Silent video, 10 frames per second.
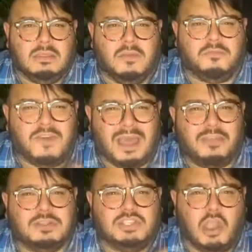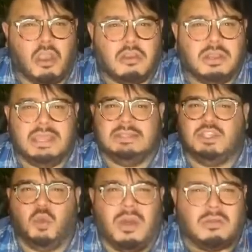The Father's heart is
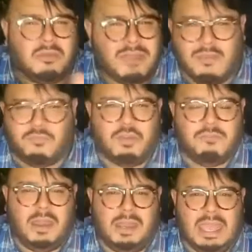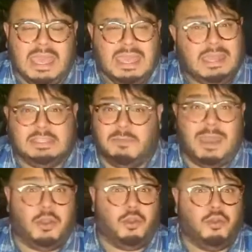to welcome everybody. It doesn't
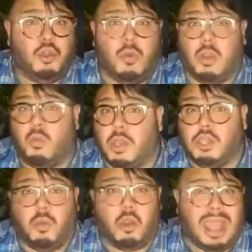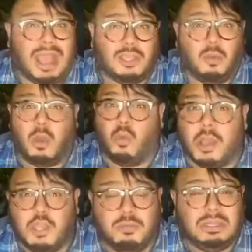matter who you are, what you are, how you are,
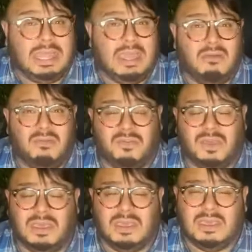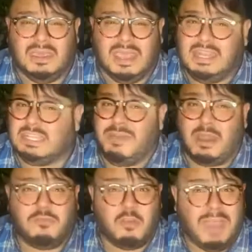what you believe. It doesn't
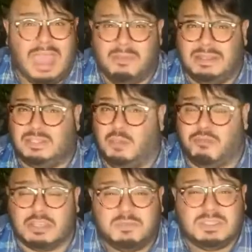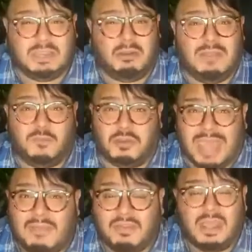matter if you're Baptist, if you're Presbyterian, if you're
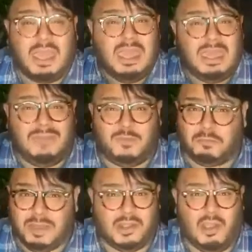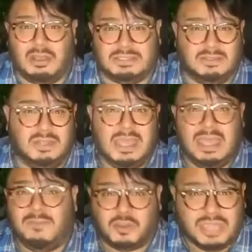Catholic, if you're Pentecostal,
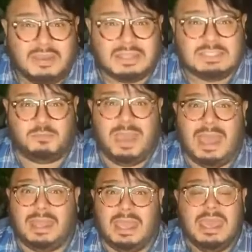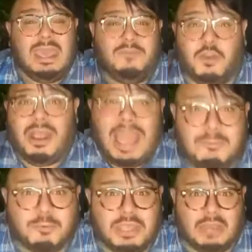if you're charismatic, if you're
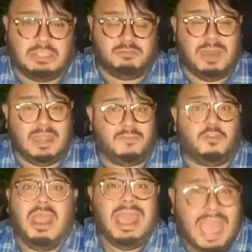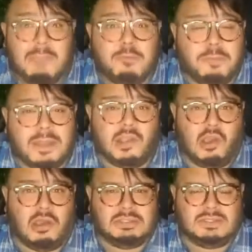hyper-charismatic, if you're
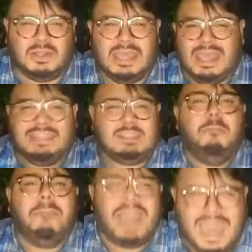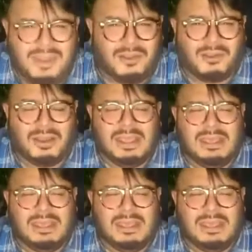hyper-Pentecostal. It doesn't matter.